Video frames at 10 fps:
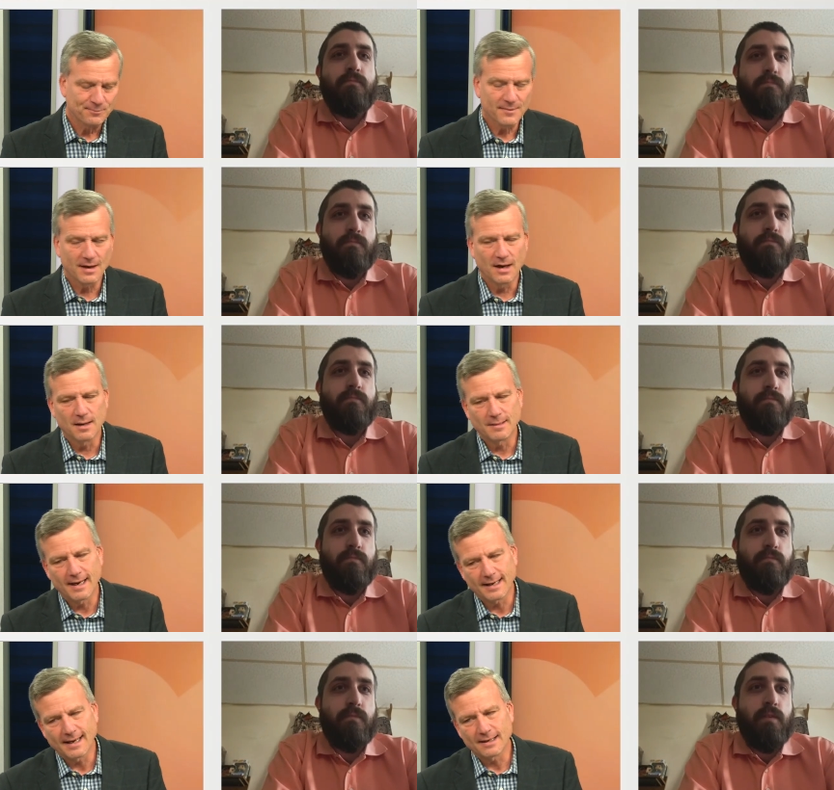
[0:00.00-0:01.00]

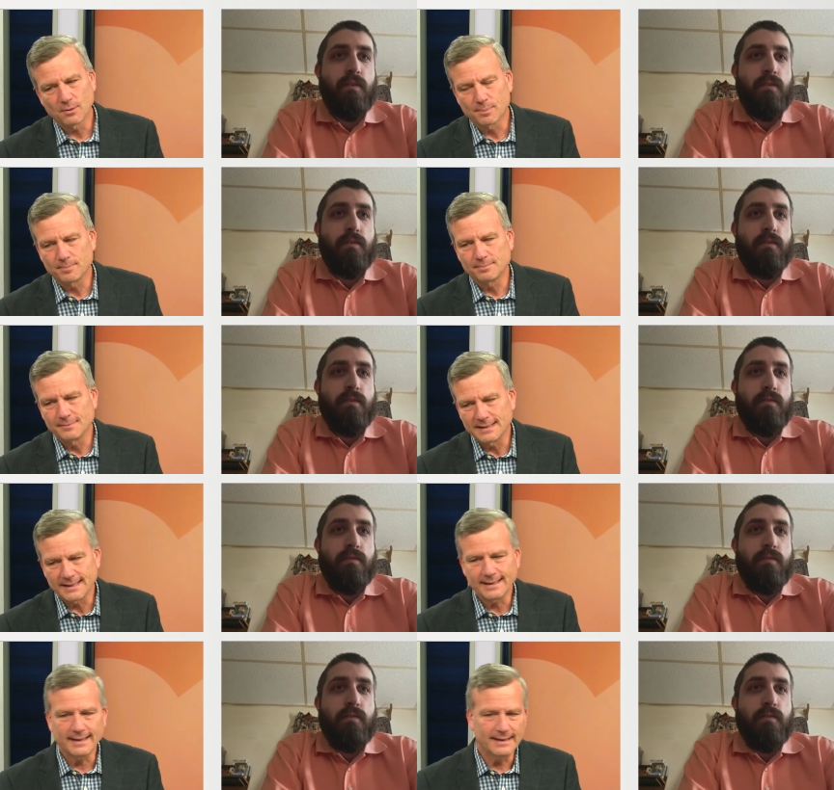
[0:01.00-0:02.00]
Speaker 1: Eddie, I know
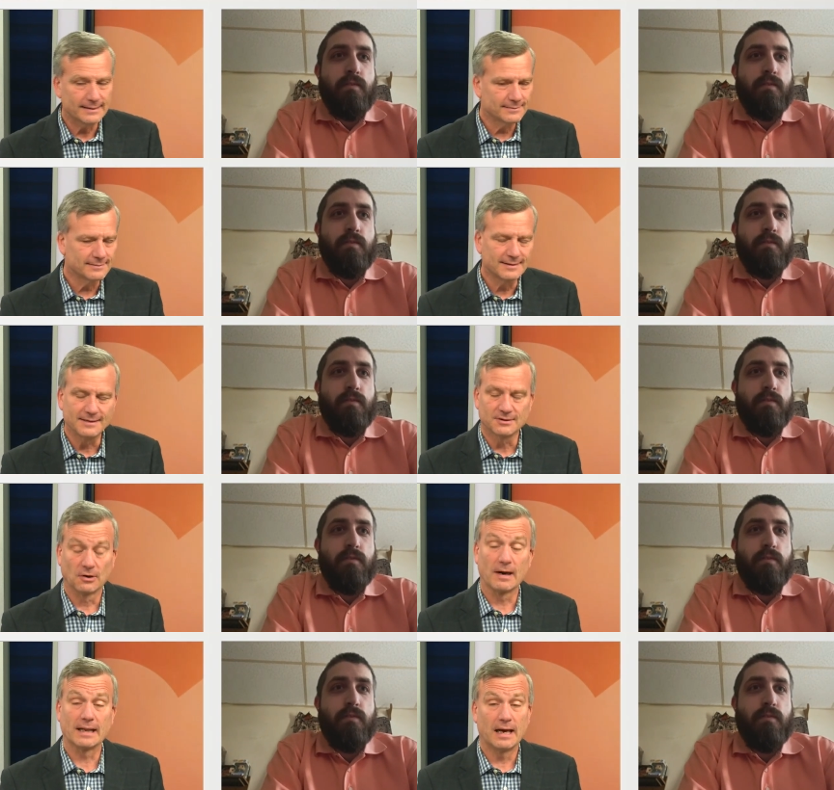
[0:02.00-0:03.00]
Dean's a
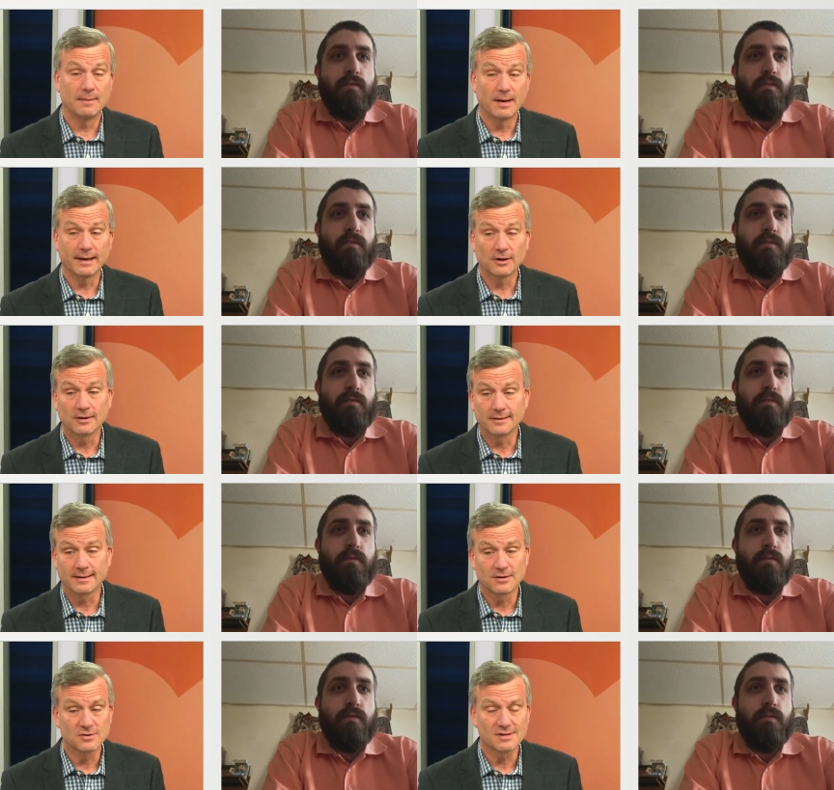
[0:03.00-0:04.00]
great linebacker.
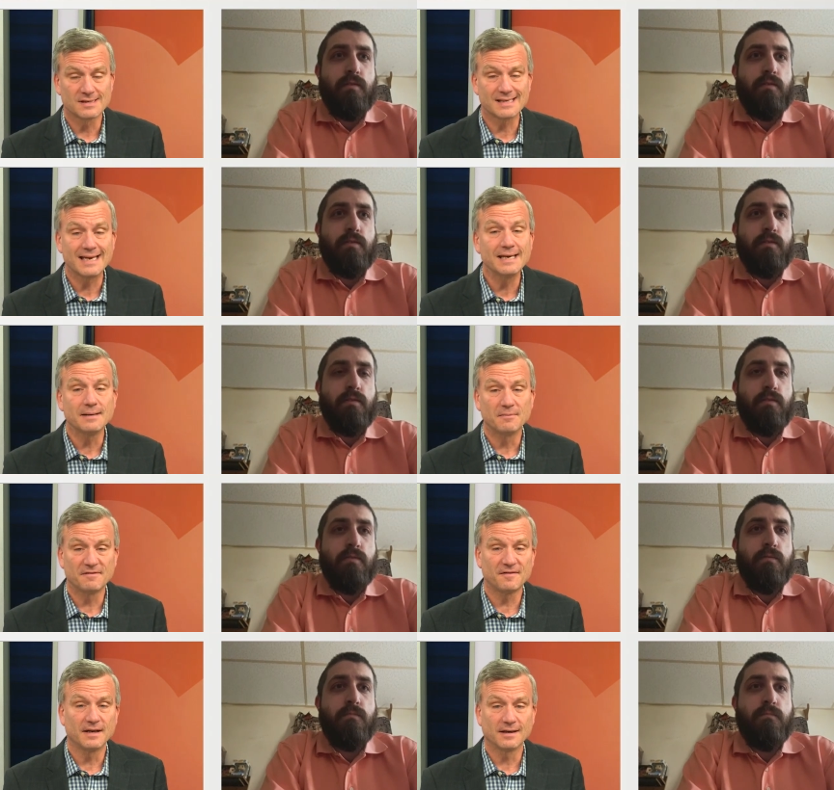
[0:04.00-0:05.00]
There's a scheme
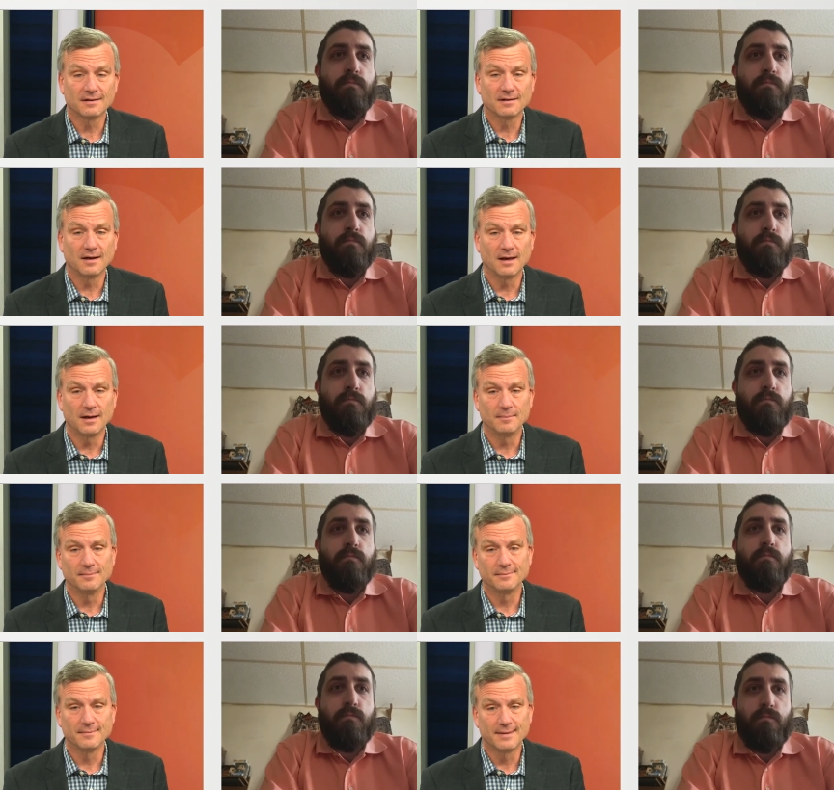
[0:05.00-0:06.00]
fit
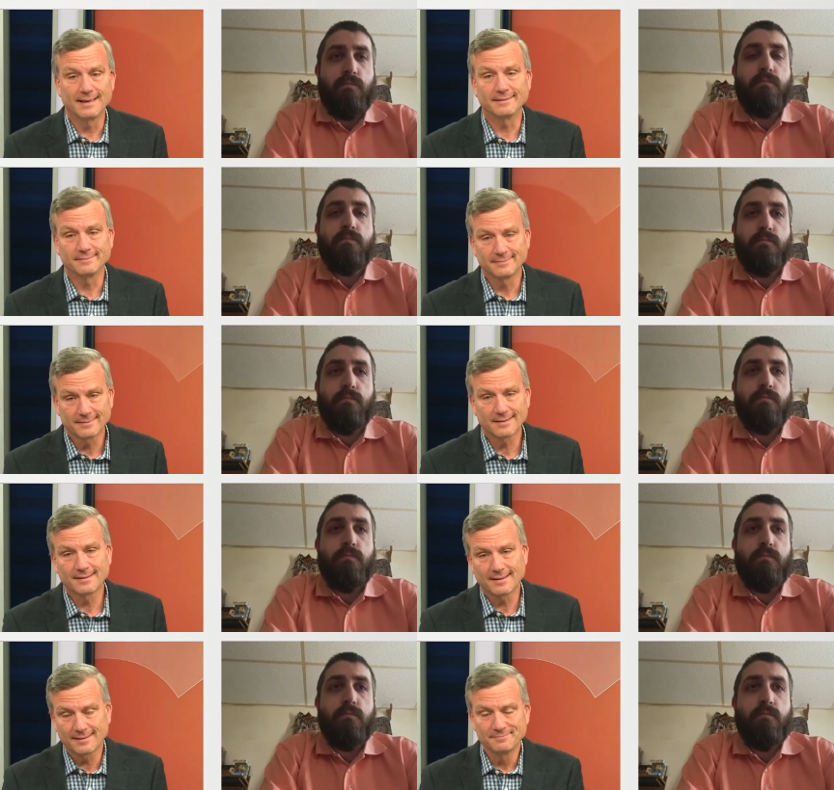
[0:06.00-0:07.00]
that
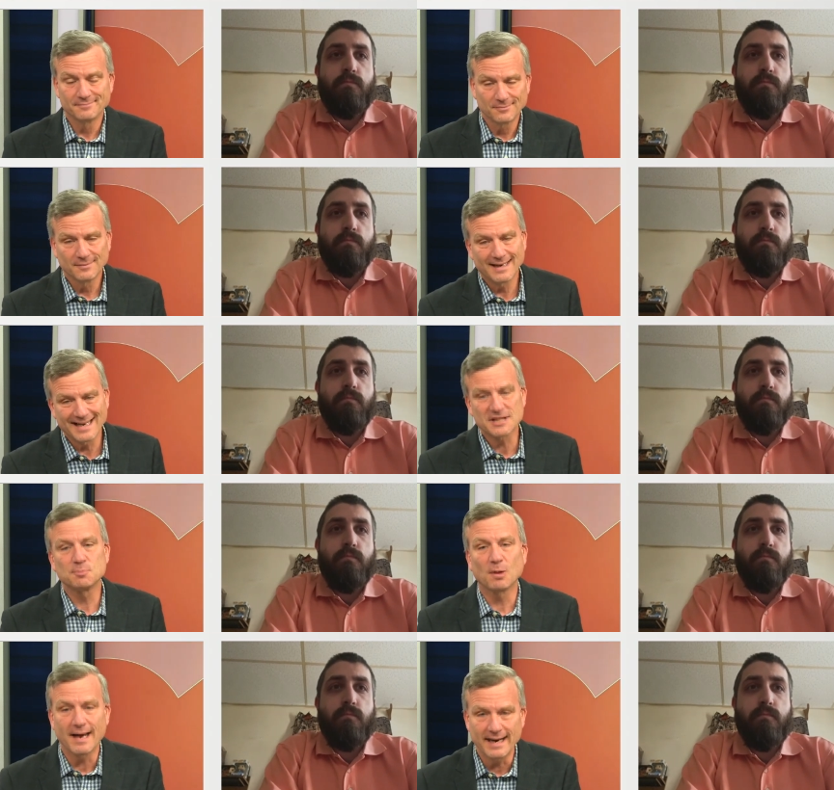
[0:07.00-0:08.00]

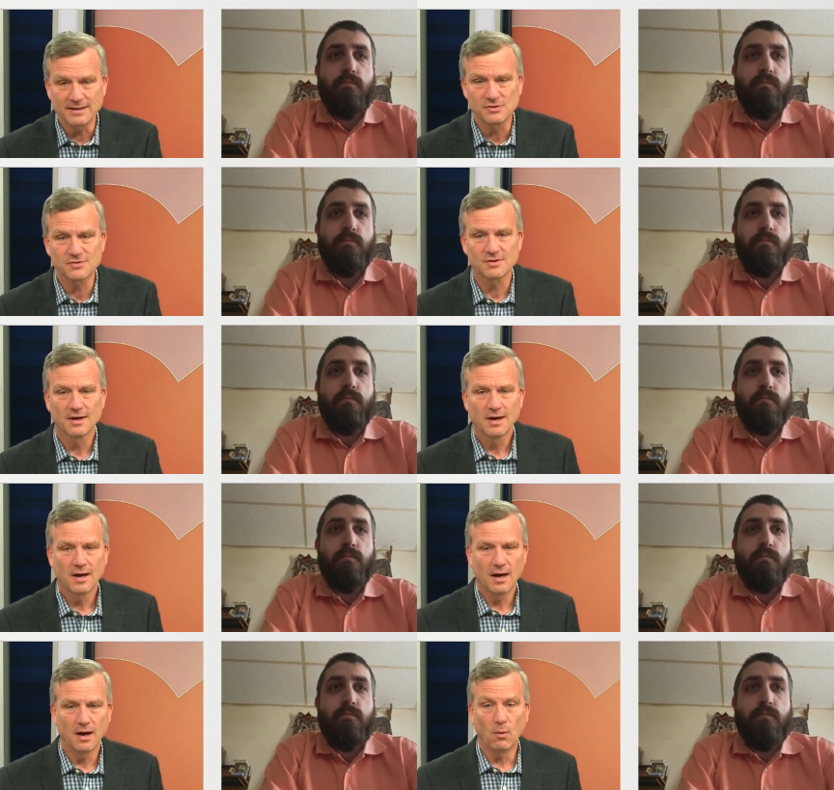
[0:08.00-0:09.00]
explains
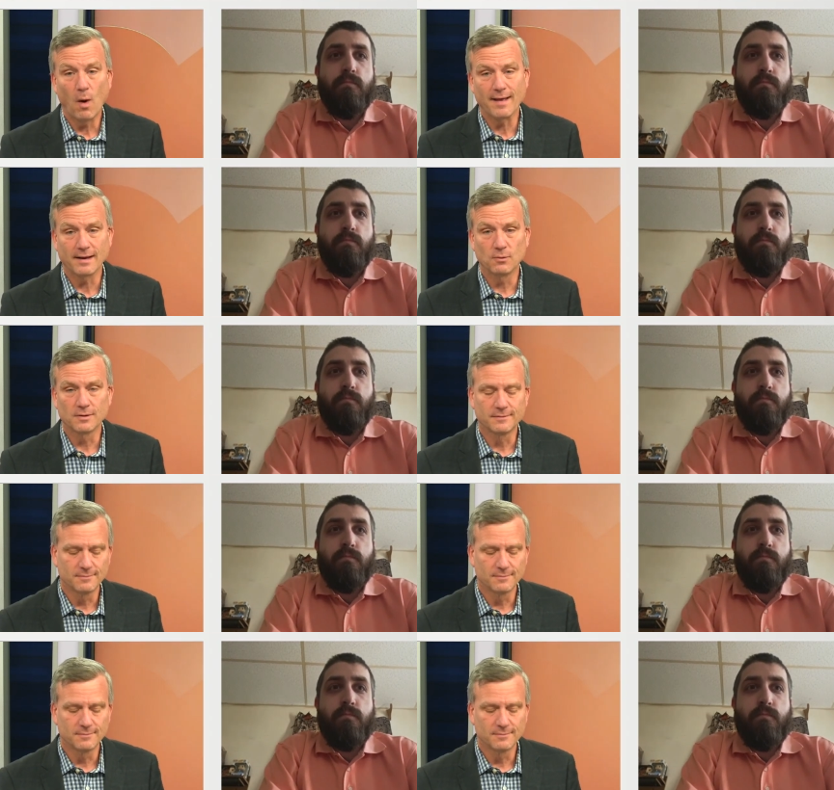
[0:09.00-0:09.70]
why they would